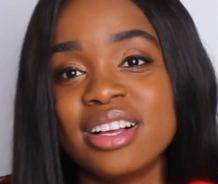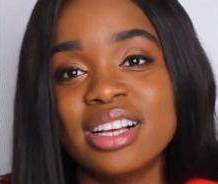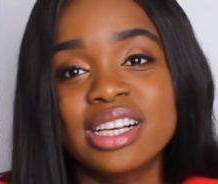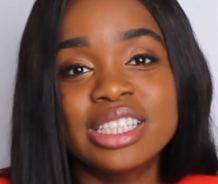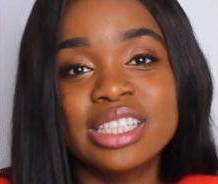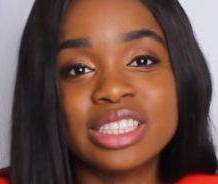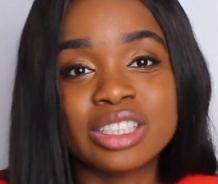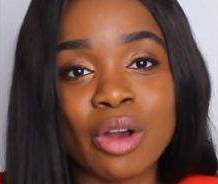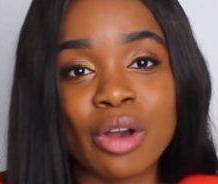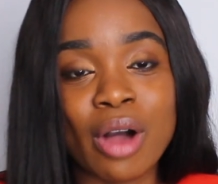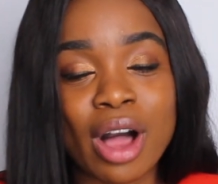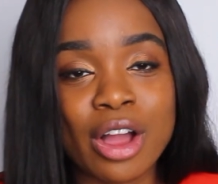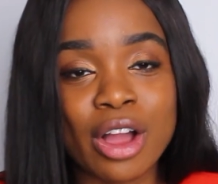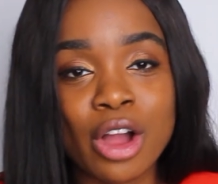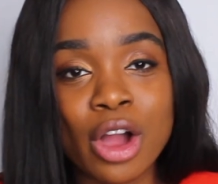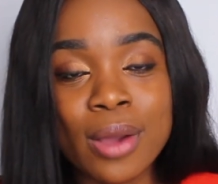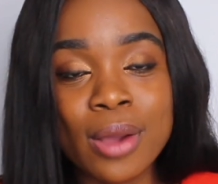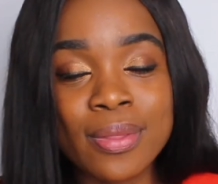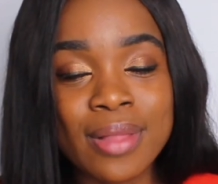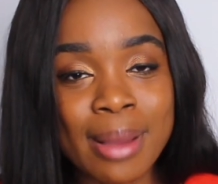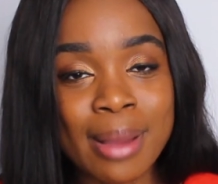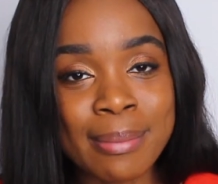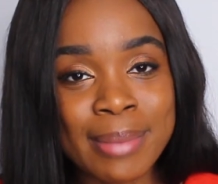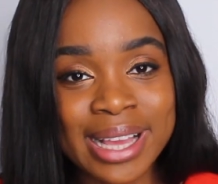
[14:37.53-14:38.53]
So I hope
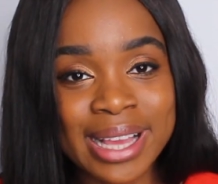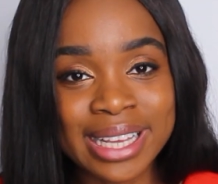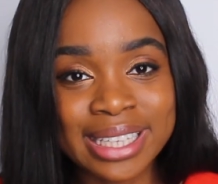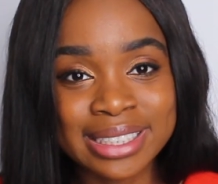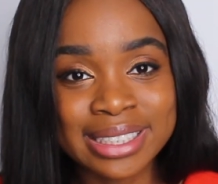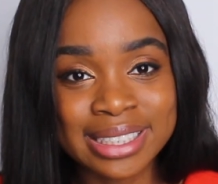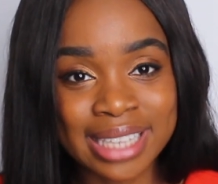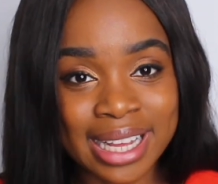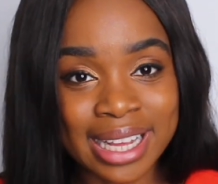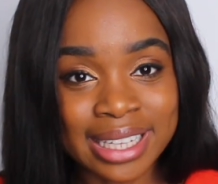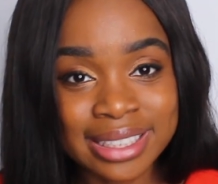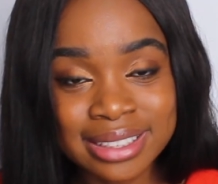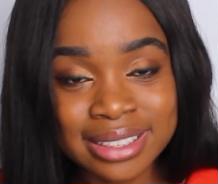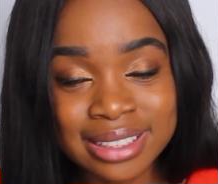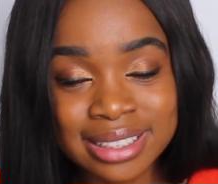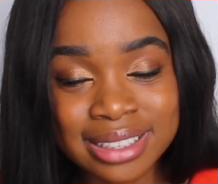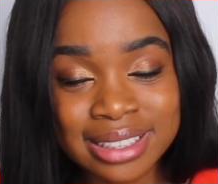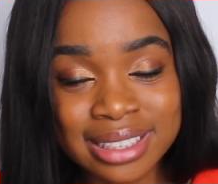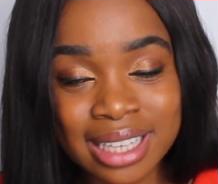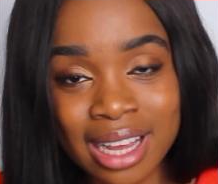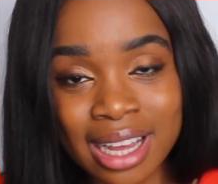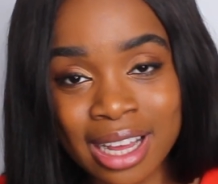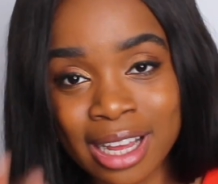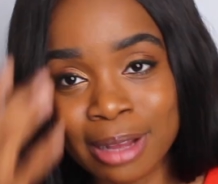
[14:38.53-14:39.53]
that makes sense.
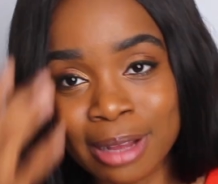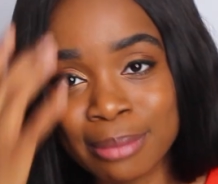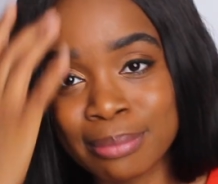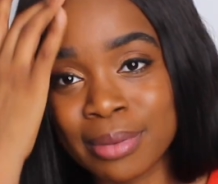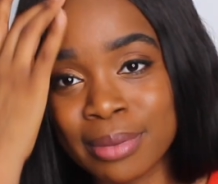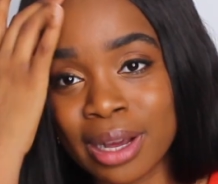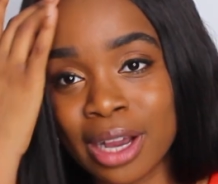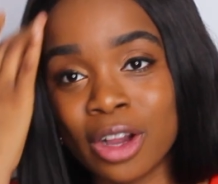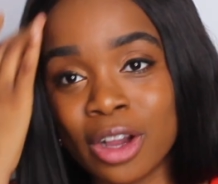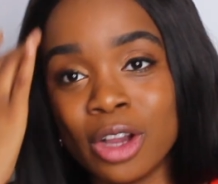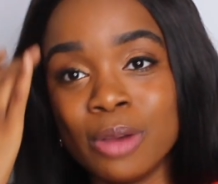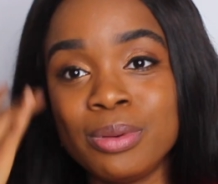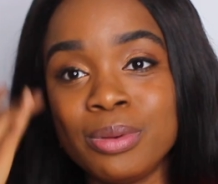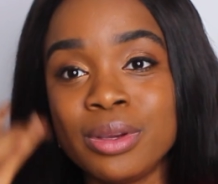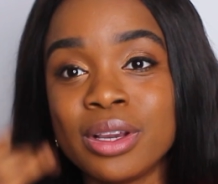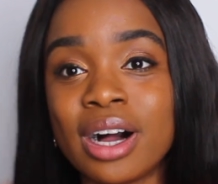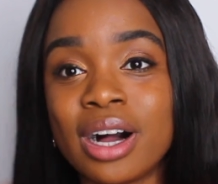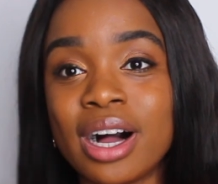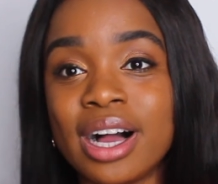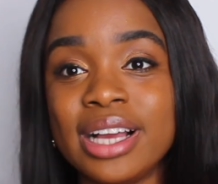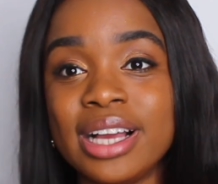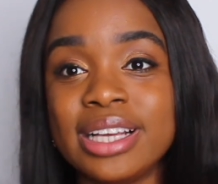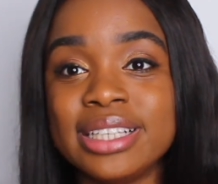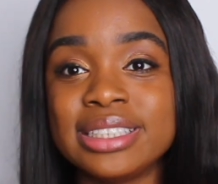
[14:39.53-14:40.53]
I hope you
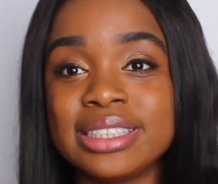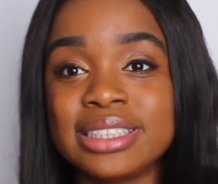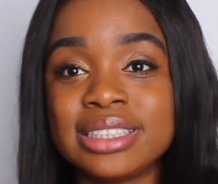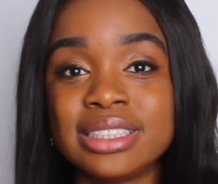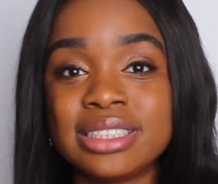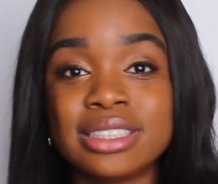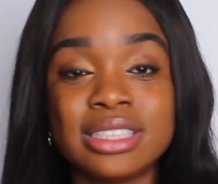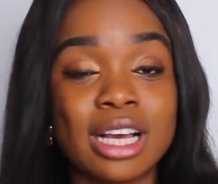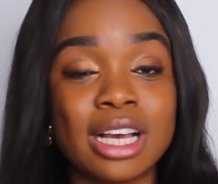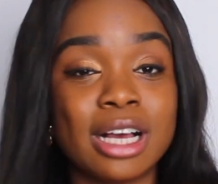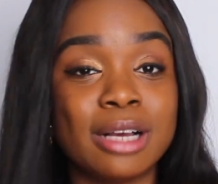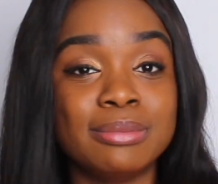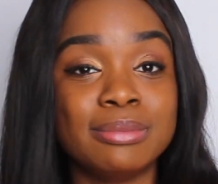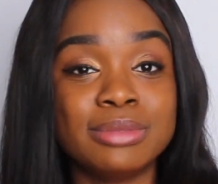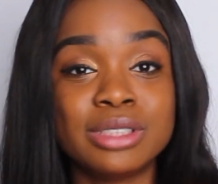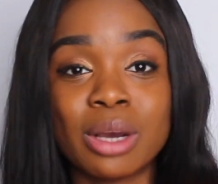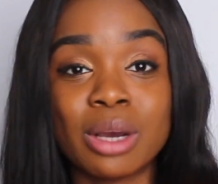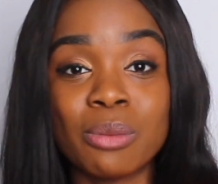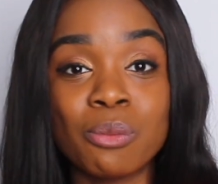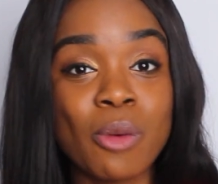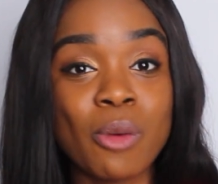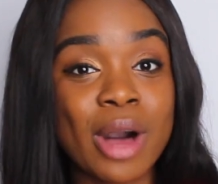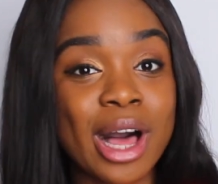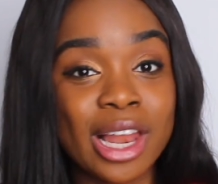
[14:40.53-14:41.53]
guys
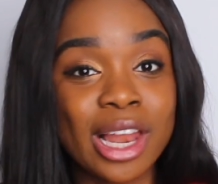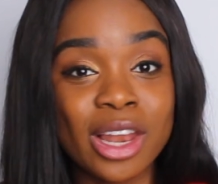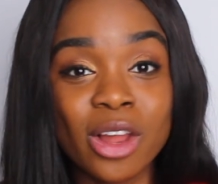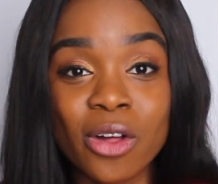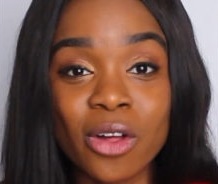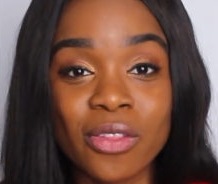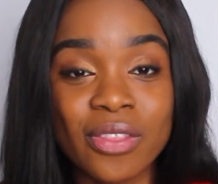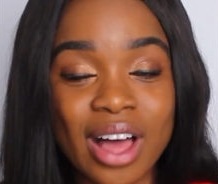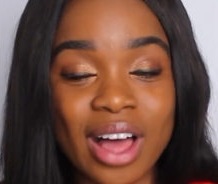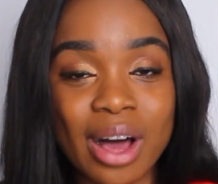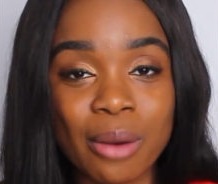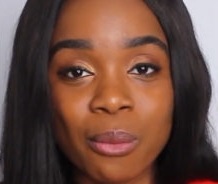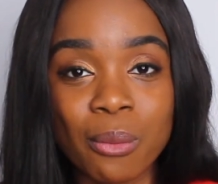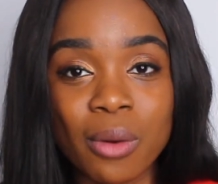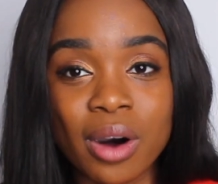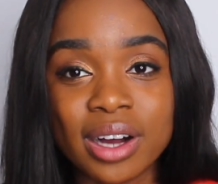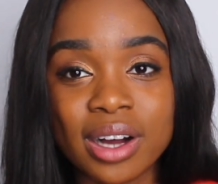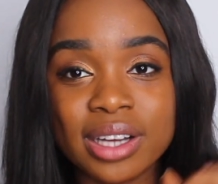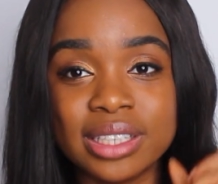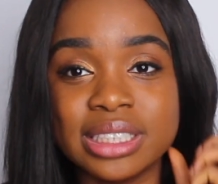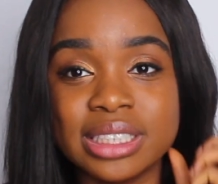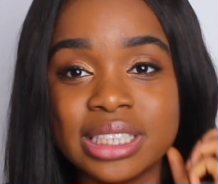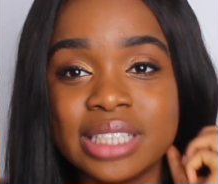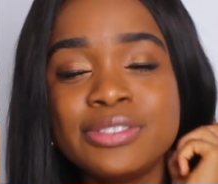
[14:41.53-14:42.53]
done well on that
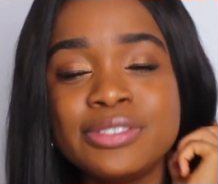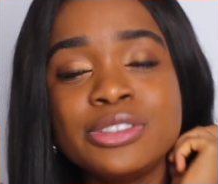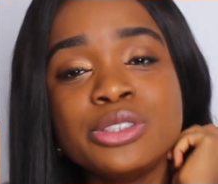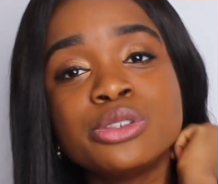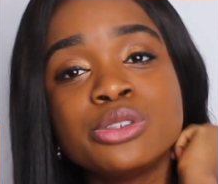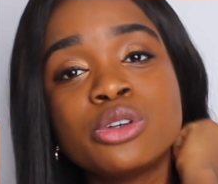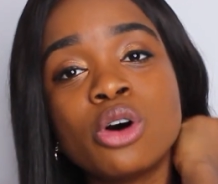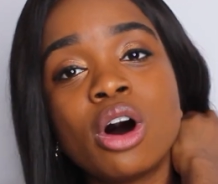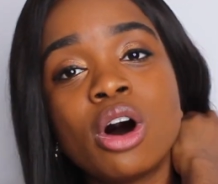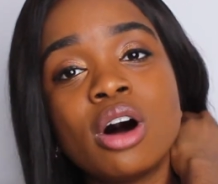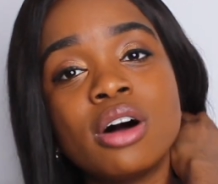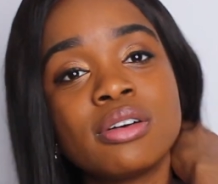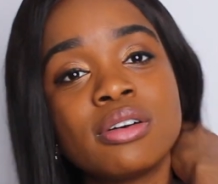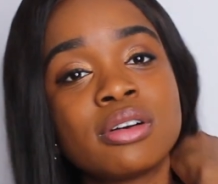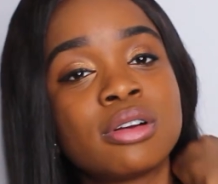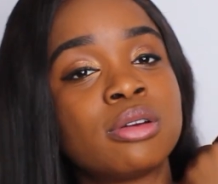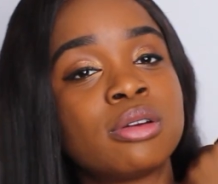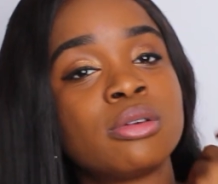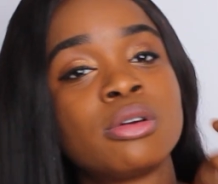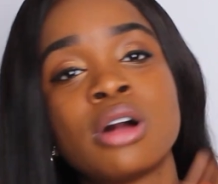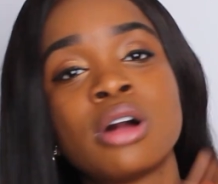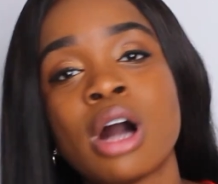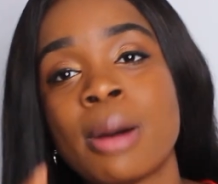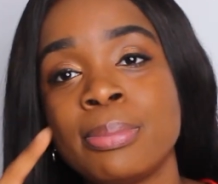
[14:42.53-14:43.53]
one. If you got a
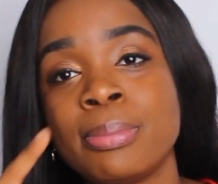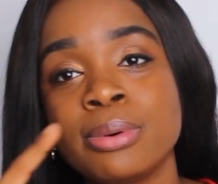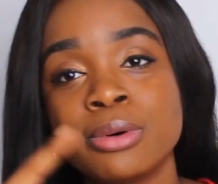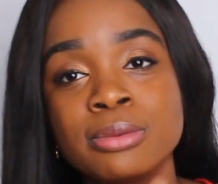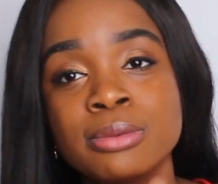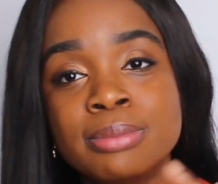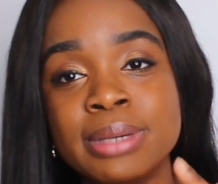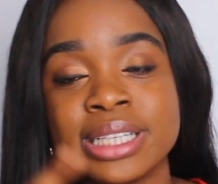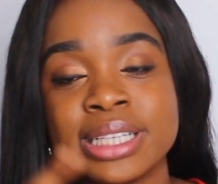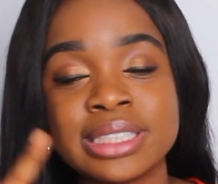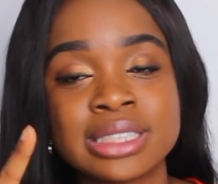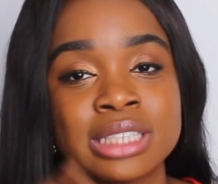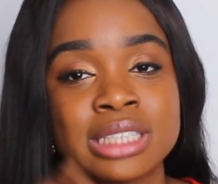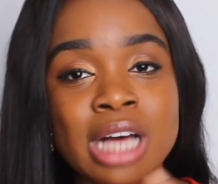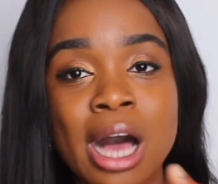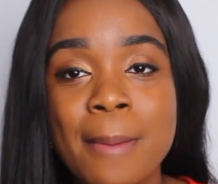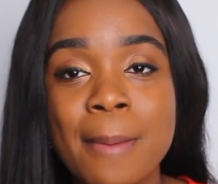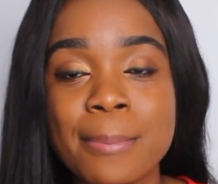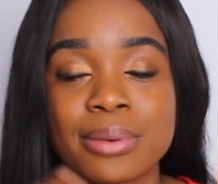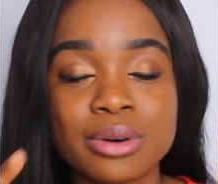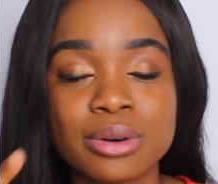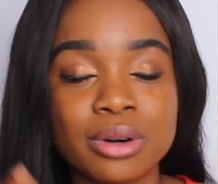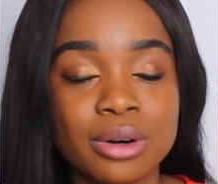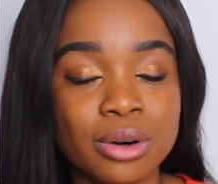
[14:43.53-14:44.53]
couple mixed
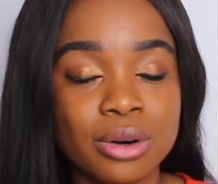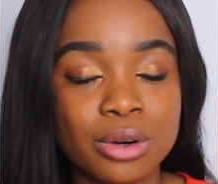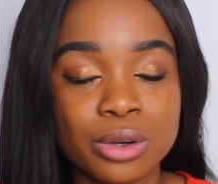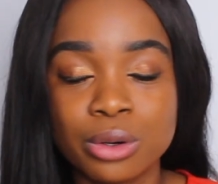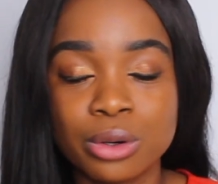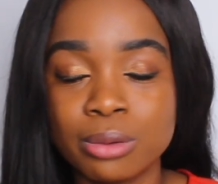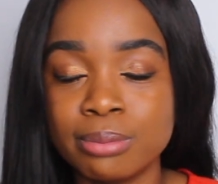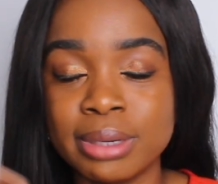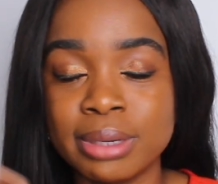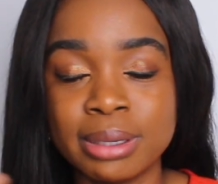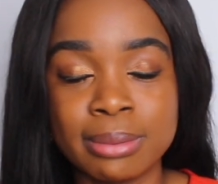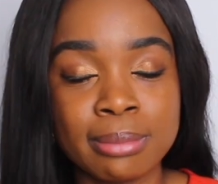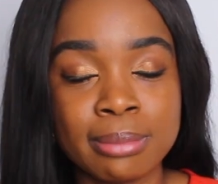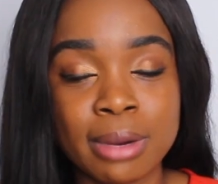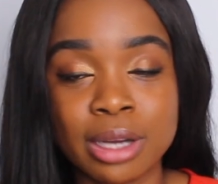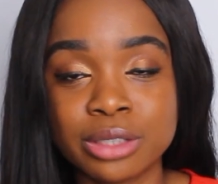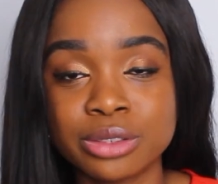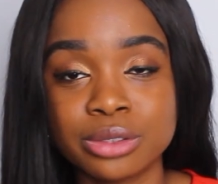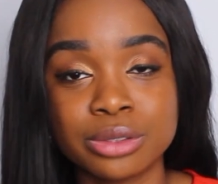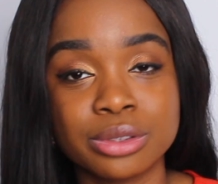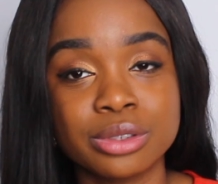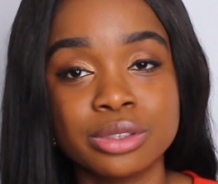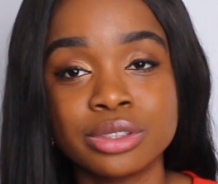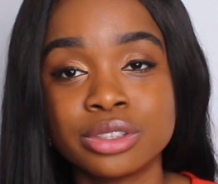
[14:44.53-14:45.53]
up or
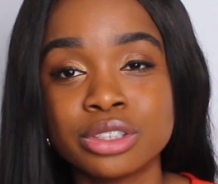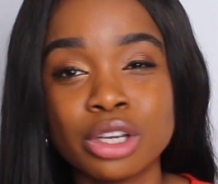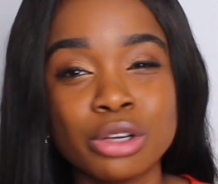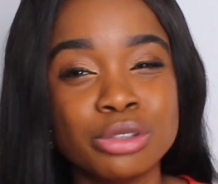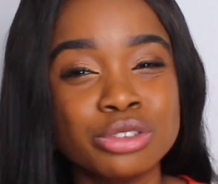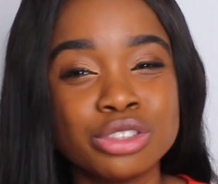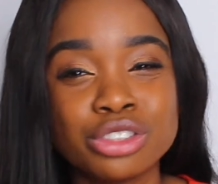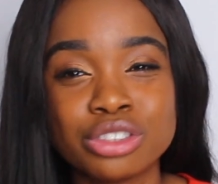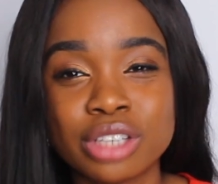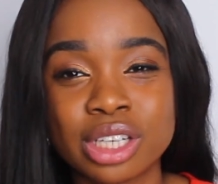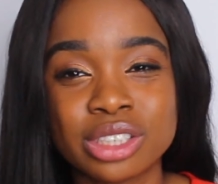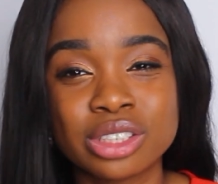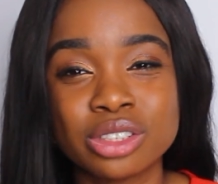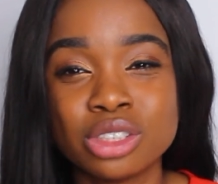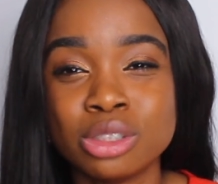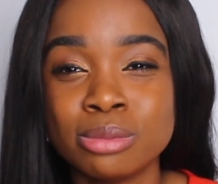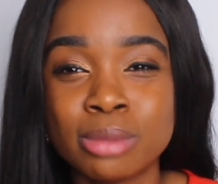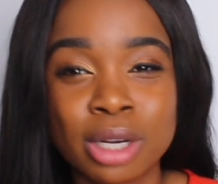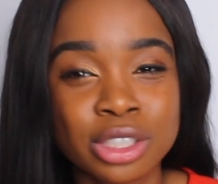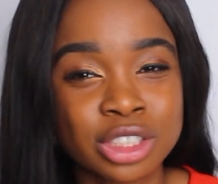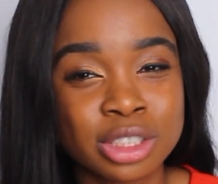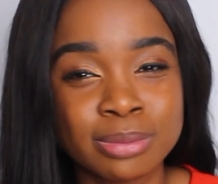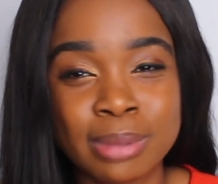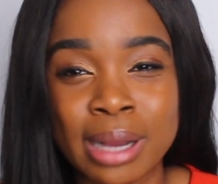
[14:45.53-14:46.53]
muddled, don't stress too
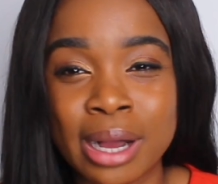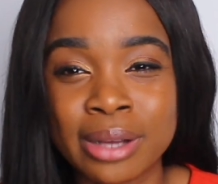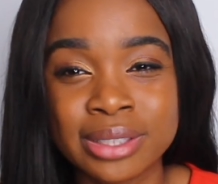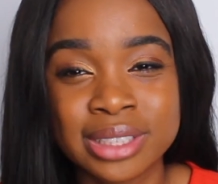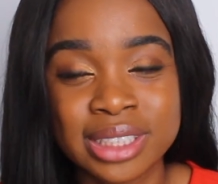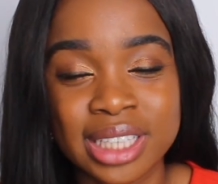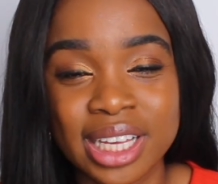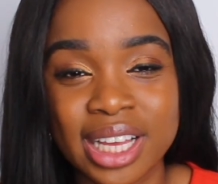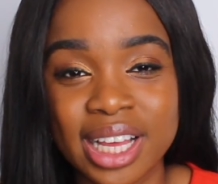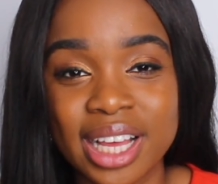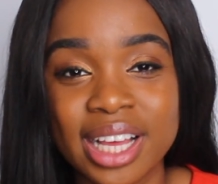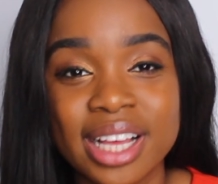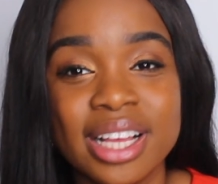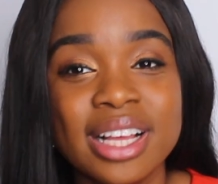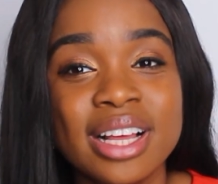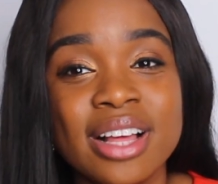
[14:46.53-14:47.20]
much about it.